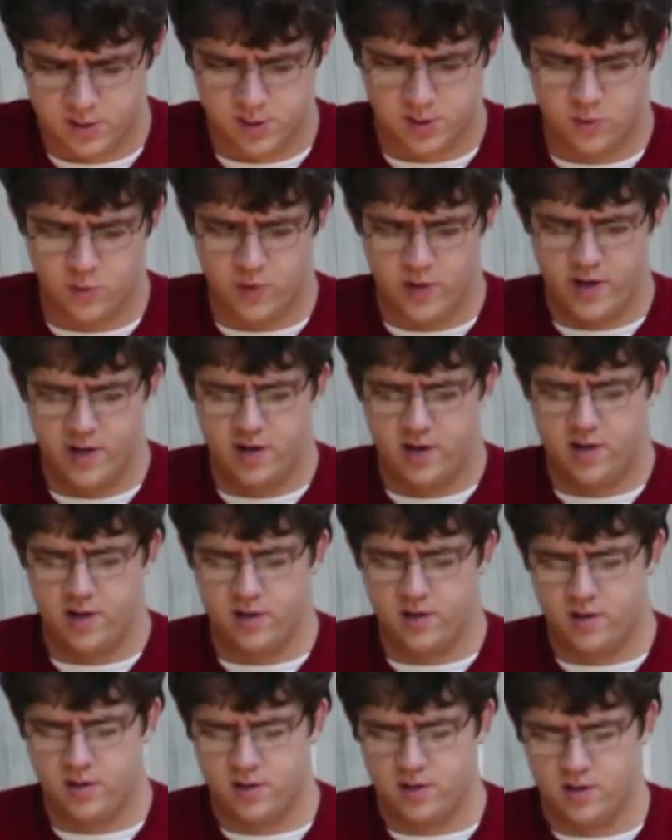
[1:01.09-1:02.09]

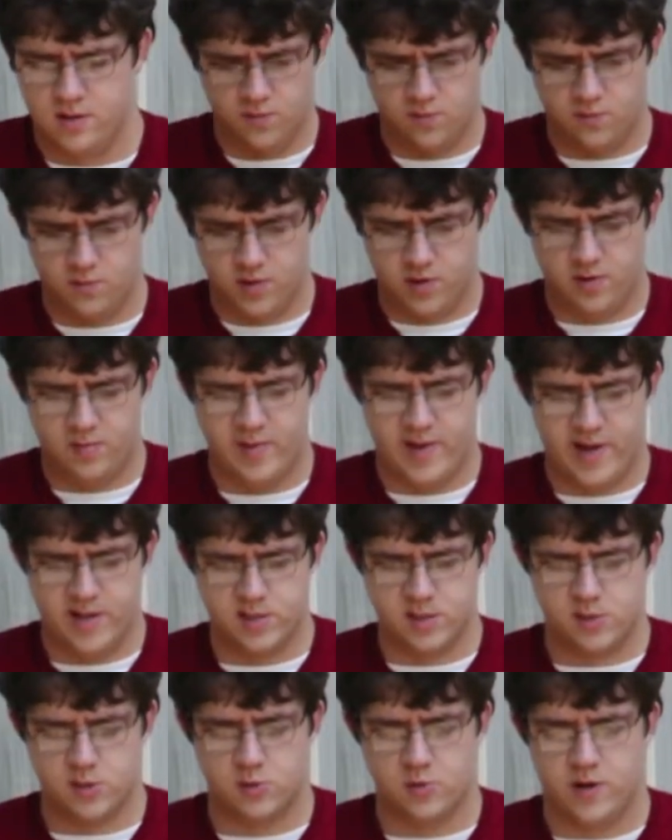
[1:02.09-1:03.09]
square. Really
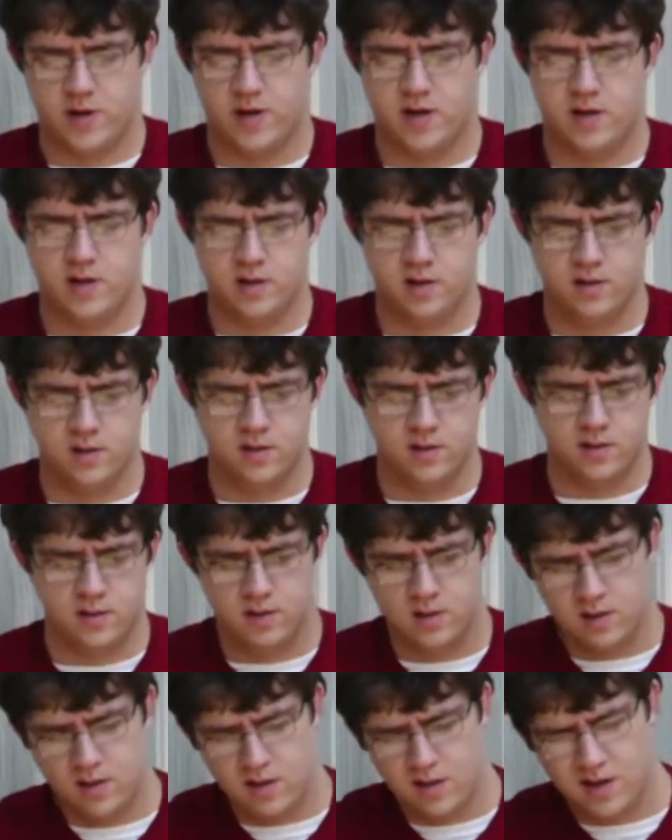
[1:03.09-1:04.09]
bad square.
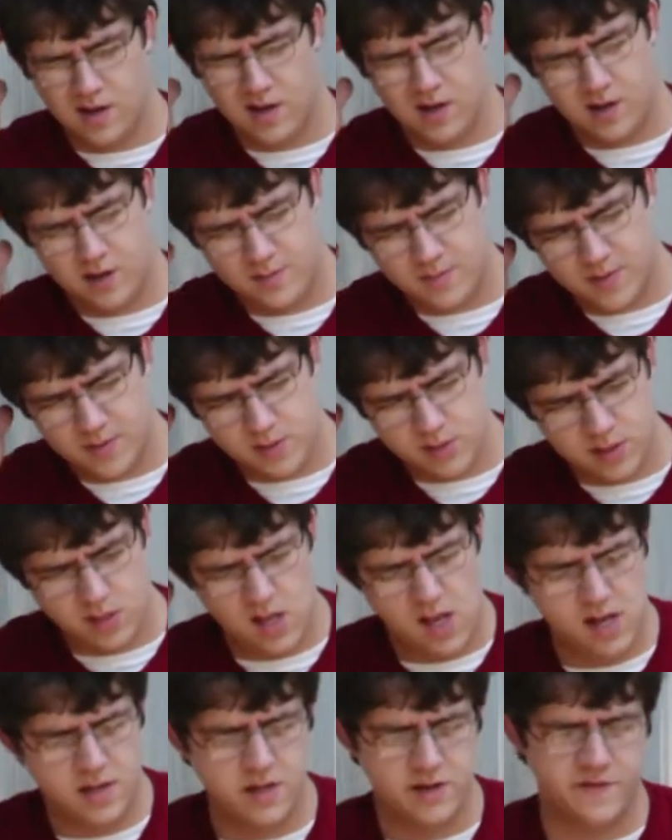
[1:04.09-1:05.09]
There's a
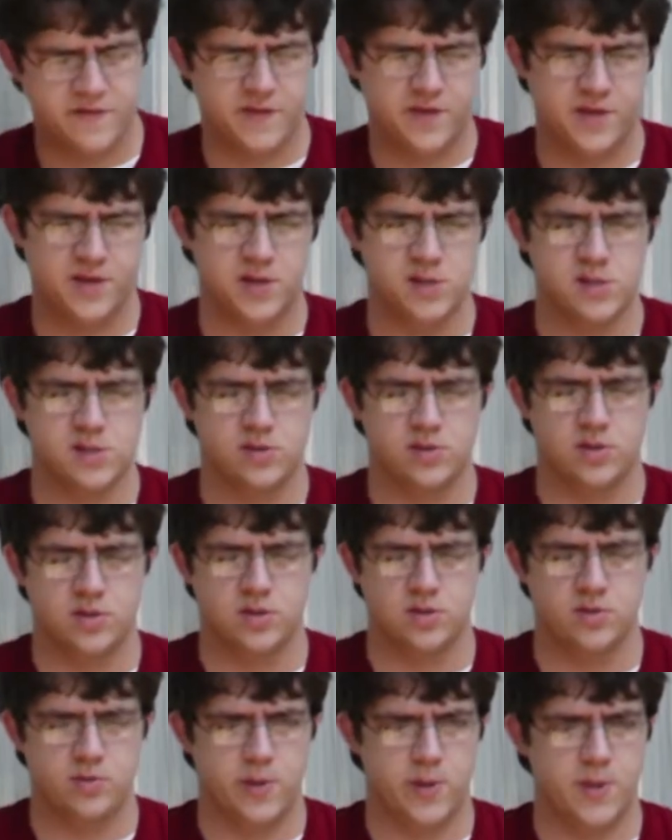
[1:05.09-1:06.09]
lot of different things you can
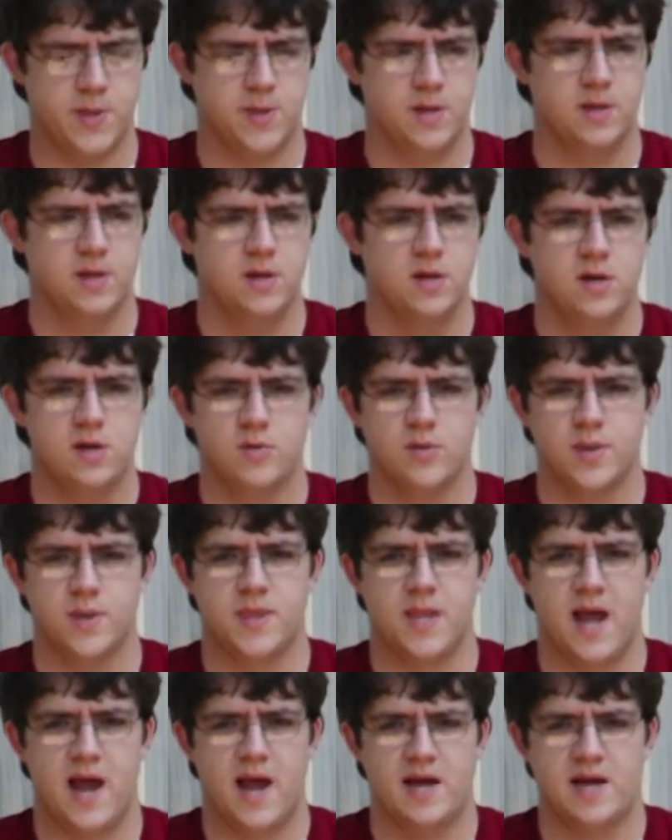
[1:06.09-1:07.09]
do with
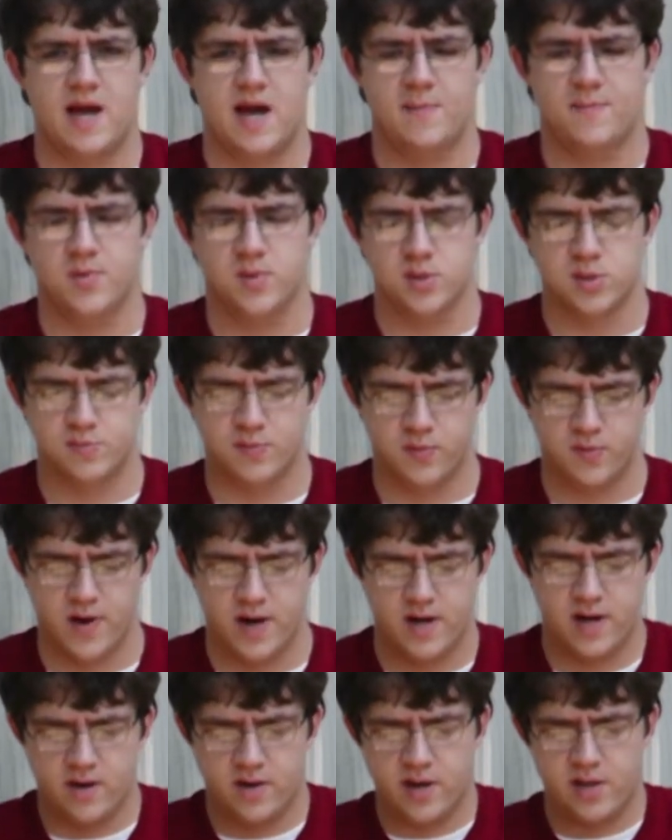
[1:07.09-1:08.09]
9 apples, but
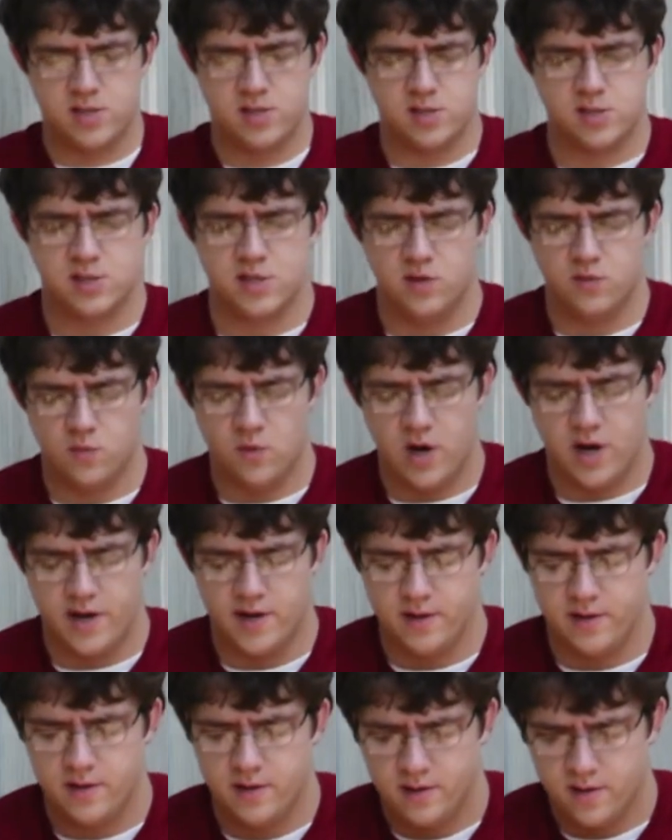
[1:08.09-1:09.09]
right now I just need
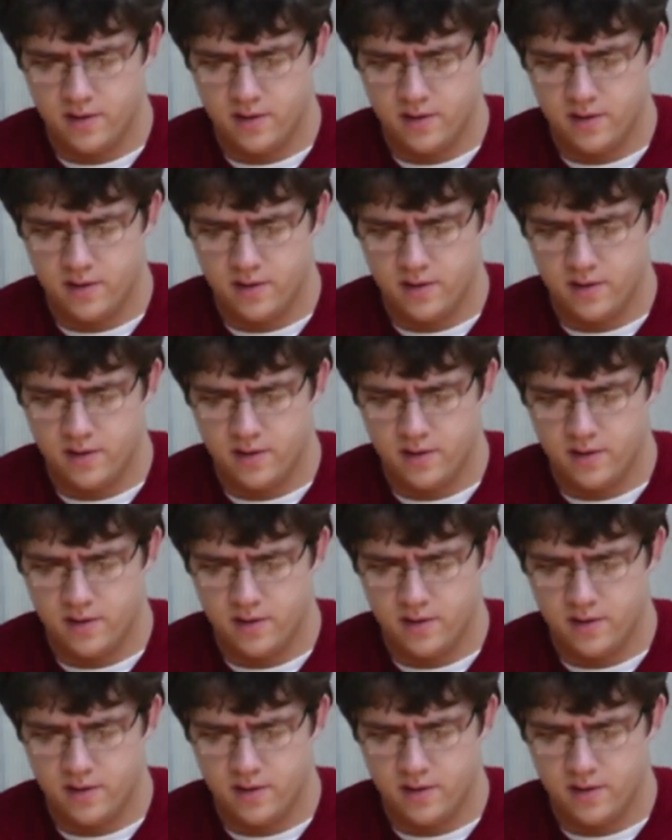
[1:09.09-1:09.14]
1.